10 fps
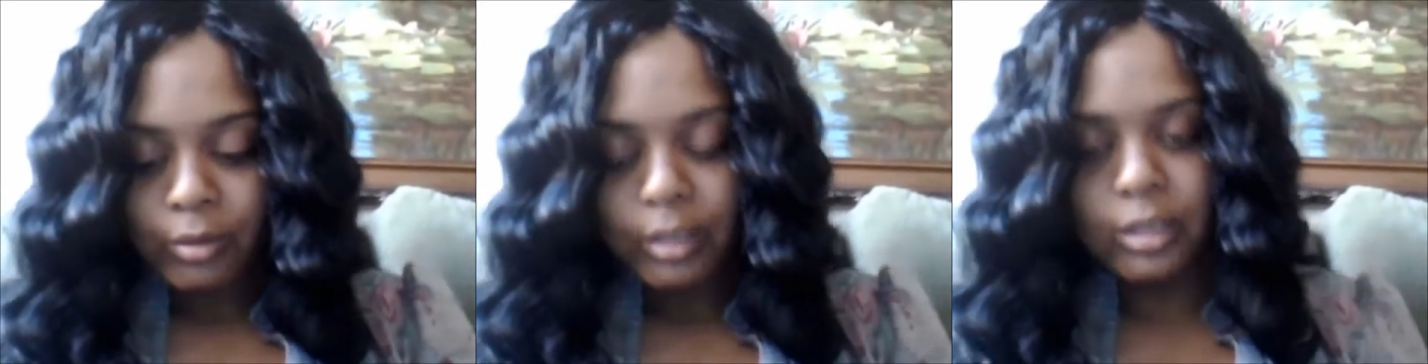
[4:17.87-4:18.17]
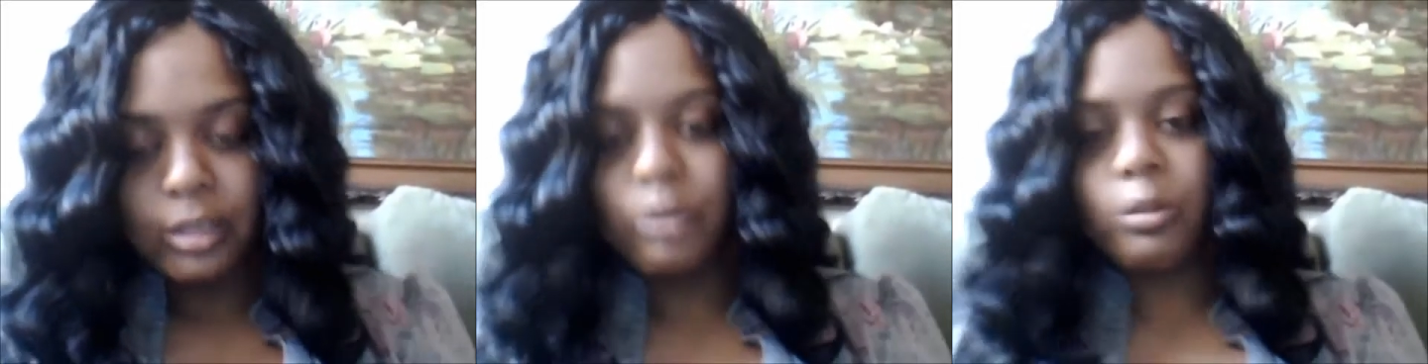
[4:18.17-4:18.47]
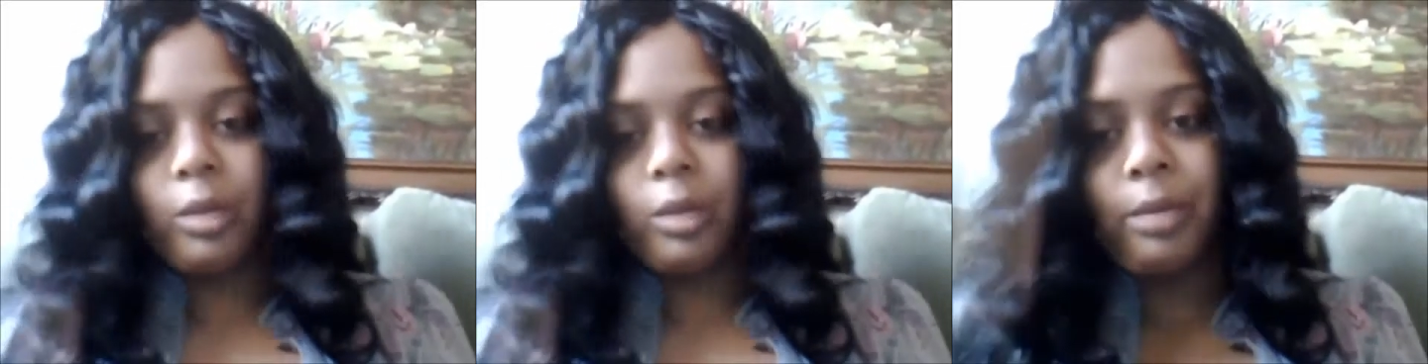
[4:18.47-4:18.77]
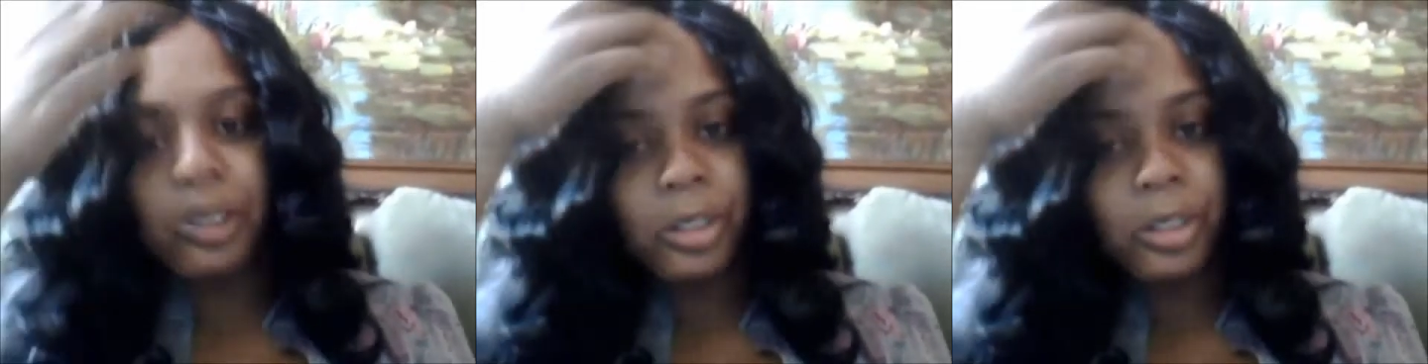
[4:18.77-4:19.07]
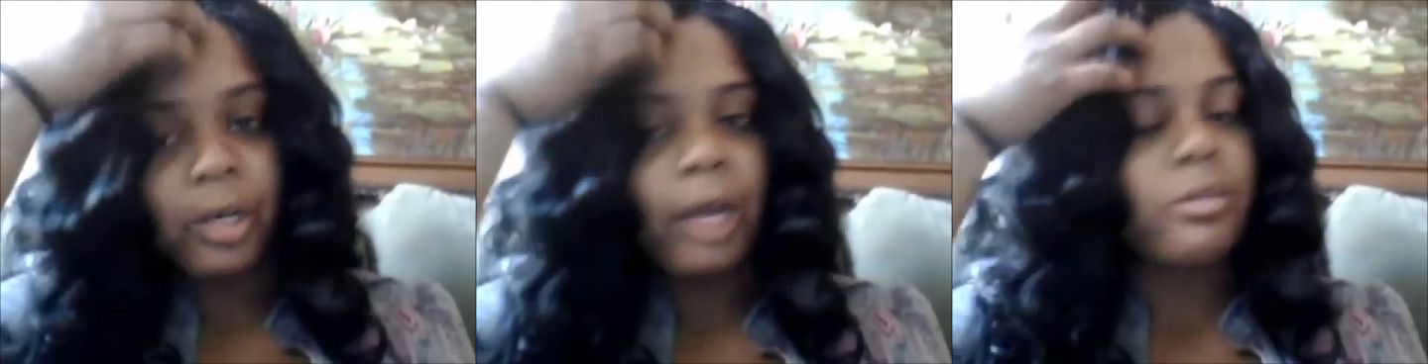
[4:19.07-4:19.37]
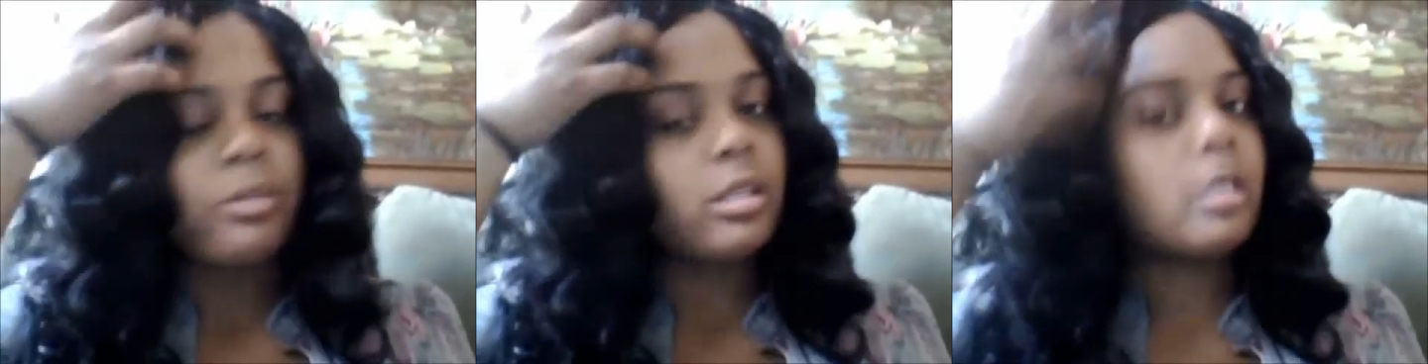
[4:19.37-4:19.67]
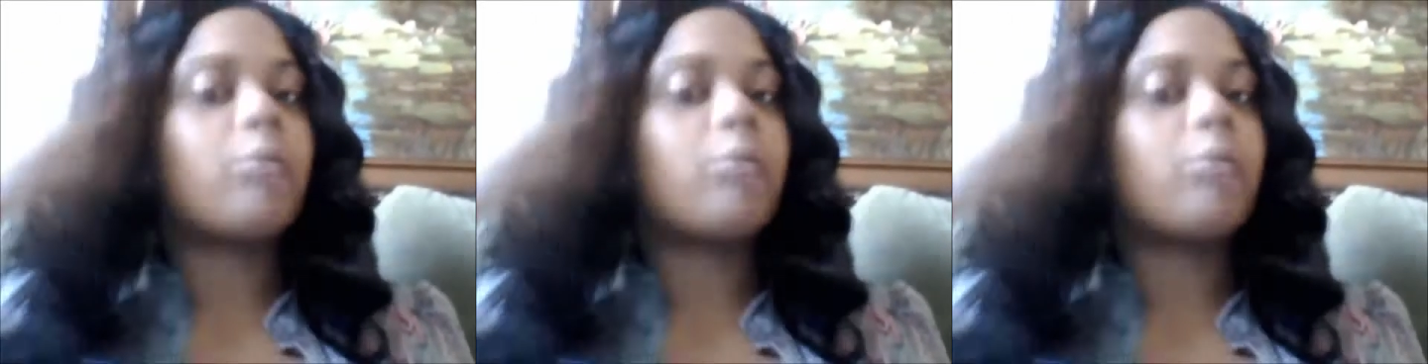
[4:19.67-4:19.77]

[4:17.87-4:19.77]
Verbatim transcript: Cause usually when I'm in a chair, I'll sit there.